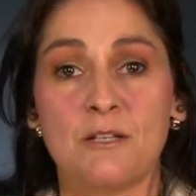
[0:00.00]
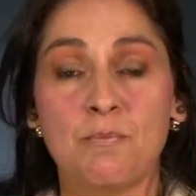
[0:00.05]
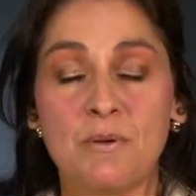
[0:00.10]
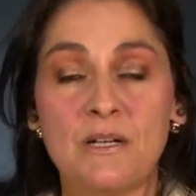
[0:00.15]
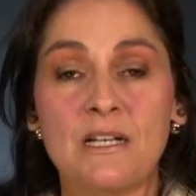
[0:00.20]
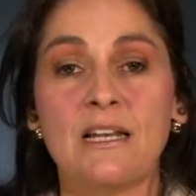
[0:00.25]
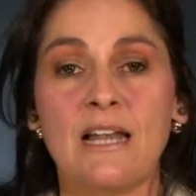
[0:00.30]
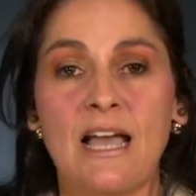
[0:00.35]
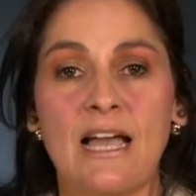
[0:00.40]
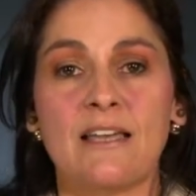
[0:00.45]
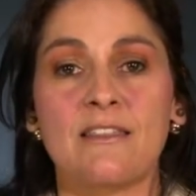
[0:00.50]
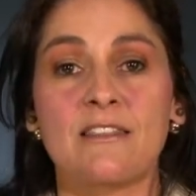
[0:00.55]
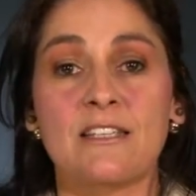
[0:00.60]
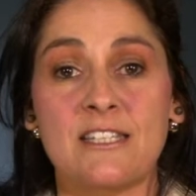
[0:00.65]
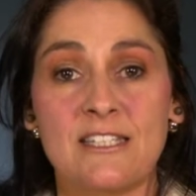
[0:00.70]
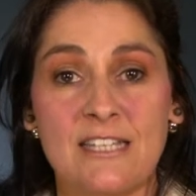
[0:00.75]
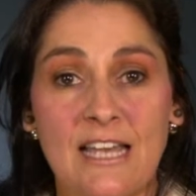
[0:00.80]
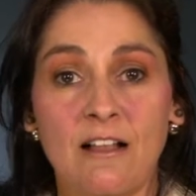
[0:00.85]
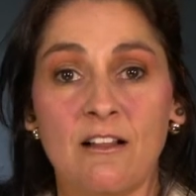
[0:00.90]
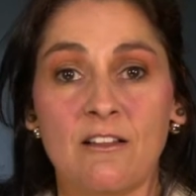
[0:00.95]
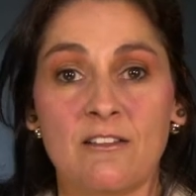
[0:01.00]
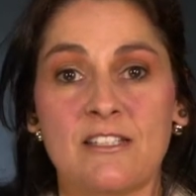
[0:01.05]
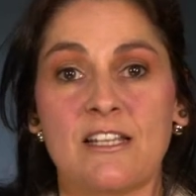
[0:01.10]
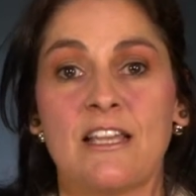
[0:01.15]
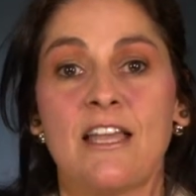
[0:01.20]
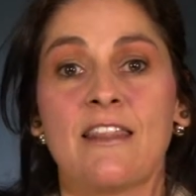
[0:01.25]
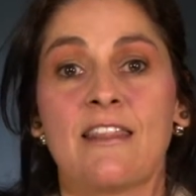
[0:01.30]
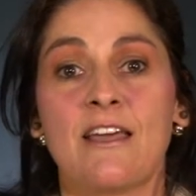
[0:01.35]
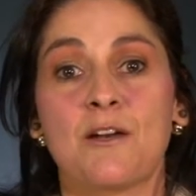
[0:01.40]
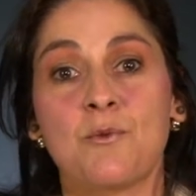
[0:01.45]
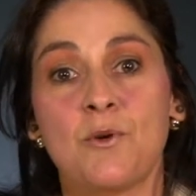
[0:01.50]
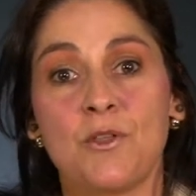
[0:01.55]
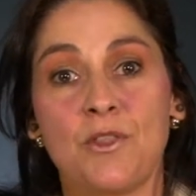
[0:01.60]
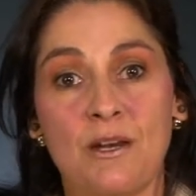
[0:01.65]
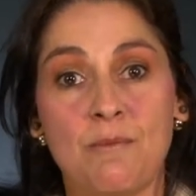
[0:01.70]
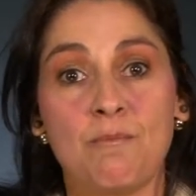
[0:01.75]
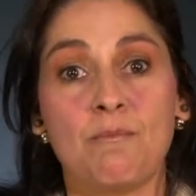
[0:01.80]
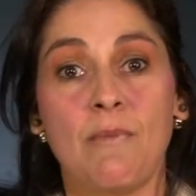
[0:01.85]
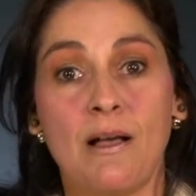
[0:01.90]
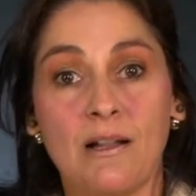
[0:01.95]
a bit like the cells that were
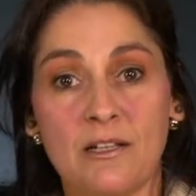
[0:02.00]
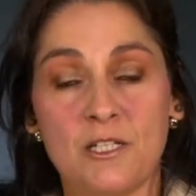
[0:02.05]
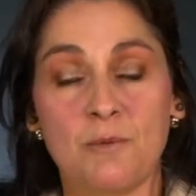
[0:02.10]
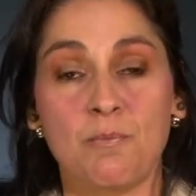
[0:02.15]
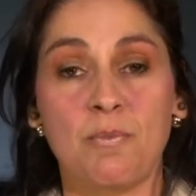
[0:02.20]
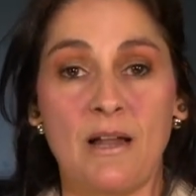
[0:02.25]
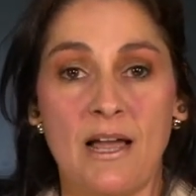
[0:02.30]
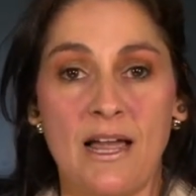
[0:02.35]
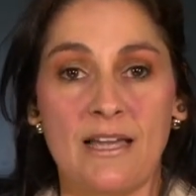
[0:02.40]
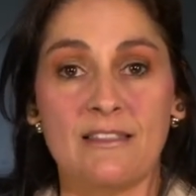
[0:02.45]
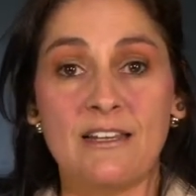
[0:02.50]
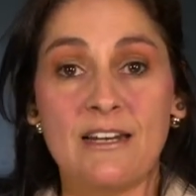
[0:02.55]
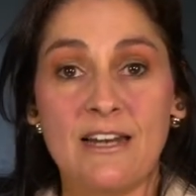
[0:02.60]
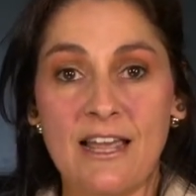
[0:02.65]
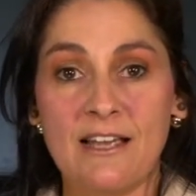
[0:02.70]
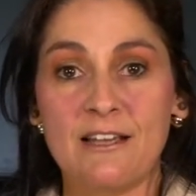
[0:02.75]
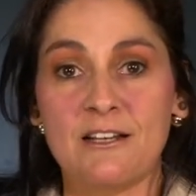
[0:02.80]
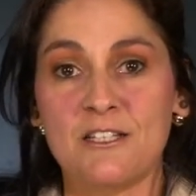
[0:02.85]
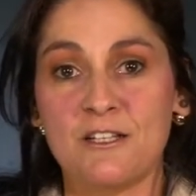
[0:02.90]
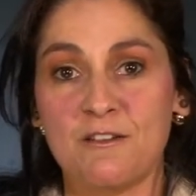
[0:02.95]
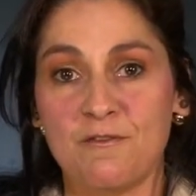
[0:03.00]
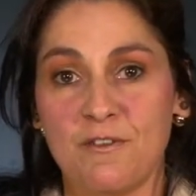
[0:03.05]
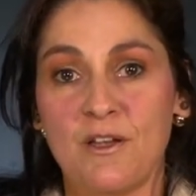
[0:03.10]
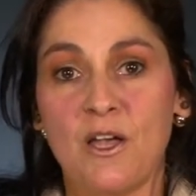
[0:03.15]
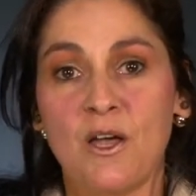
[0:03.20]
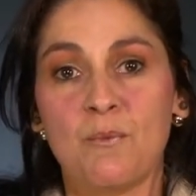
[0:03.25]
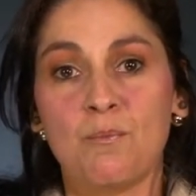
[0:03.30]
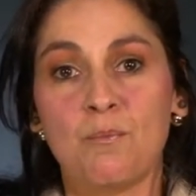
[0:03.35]
then multiplying, the negative